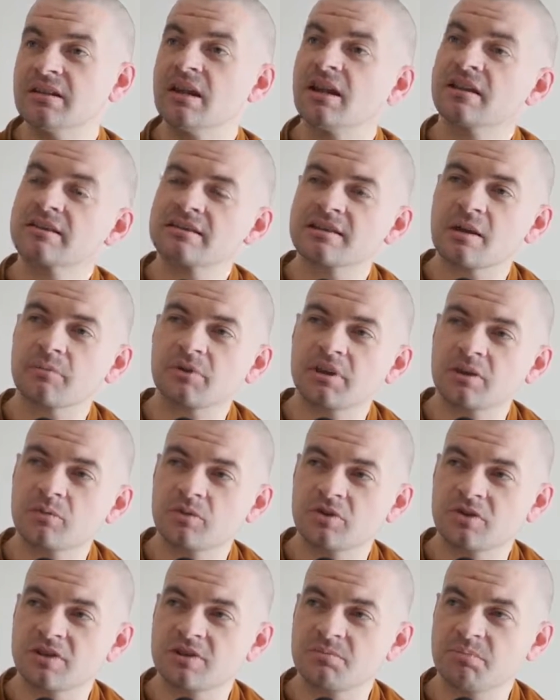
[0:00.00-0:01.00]
something
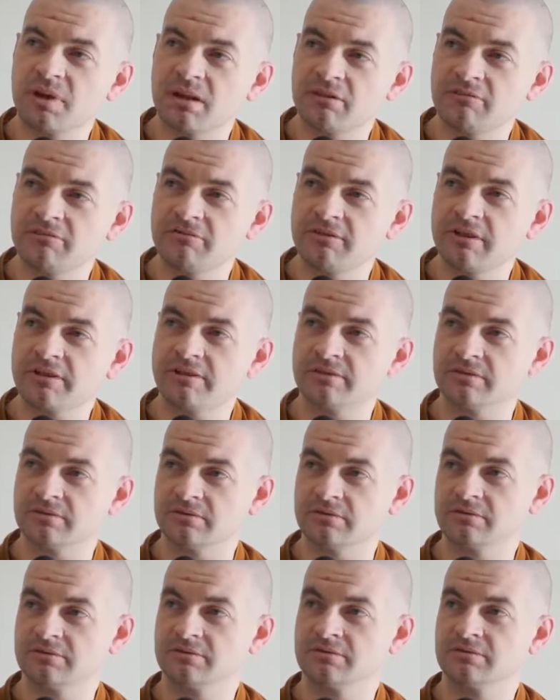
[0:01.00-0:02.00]
which is beneficial
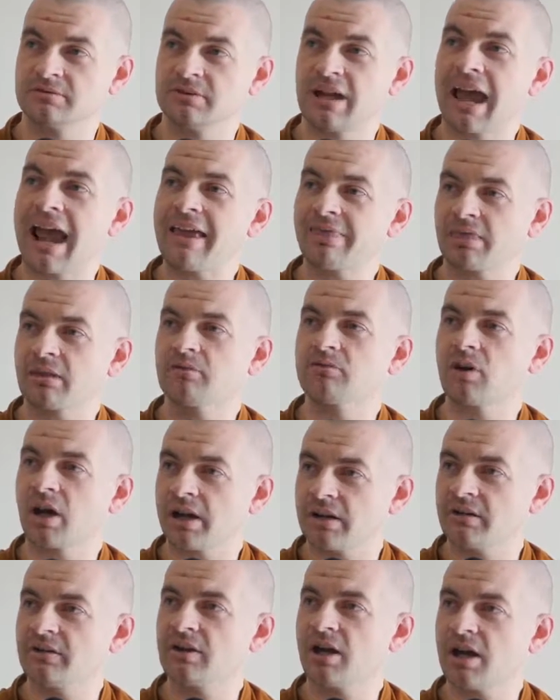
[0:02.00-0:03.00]
at the
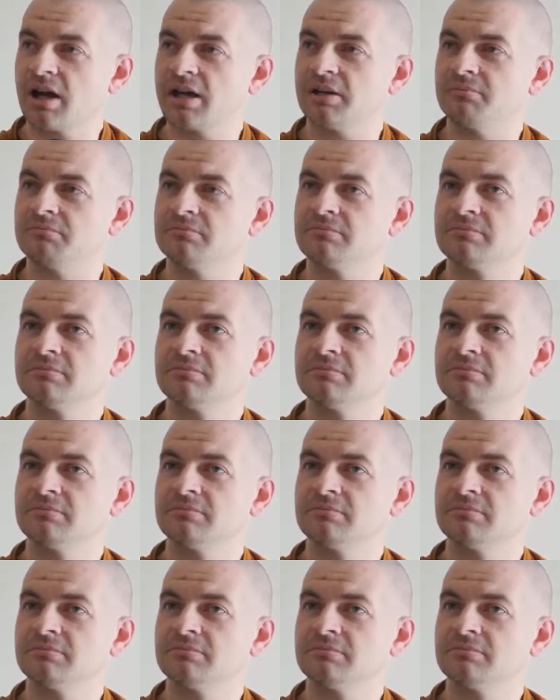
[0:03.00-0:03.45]
right time.